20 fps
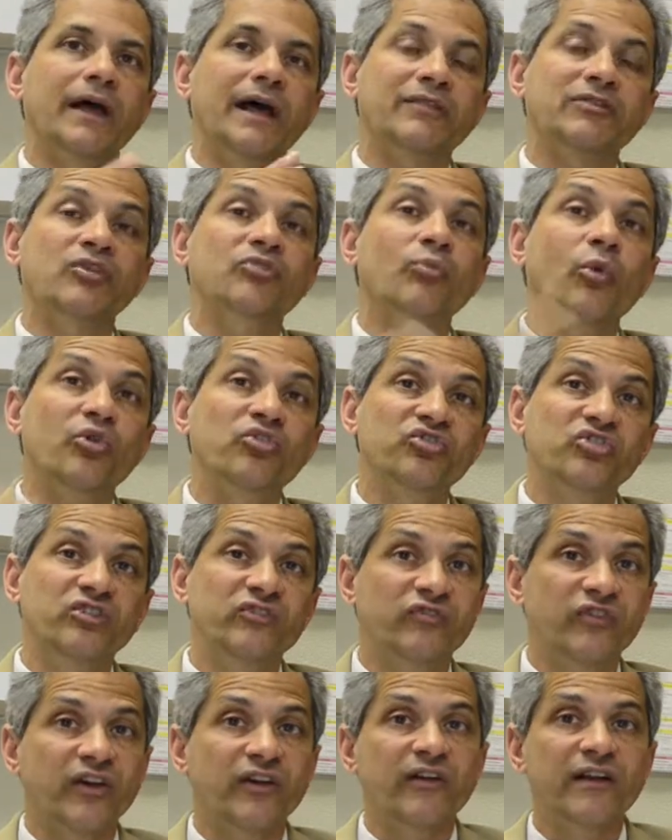At the more
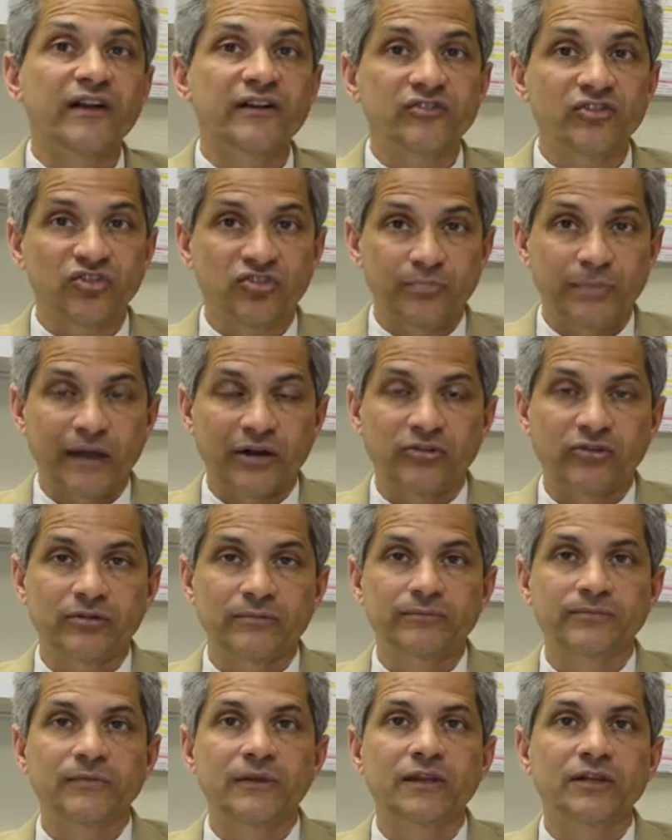severe end of the spectrum,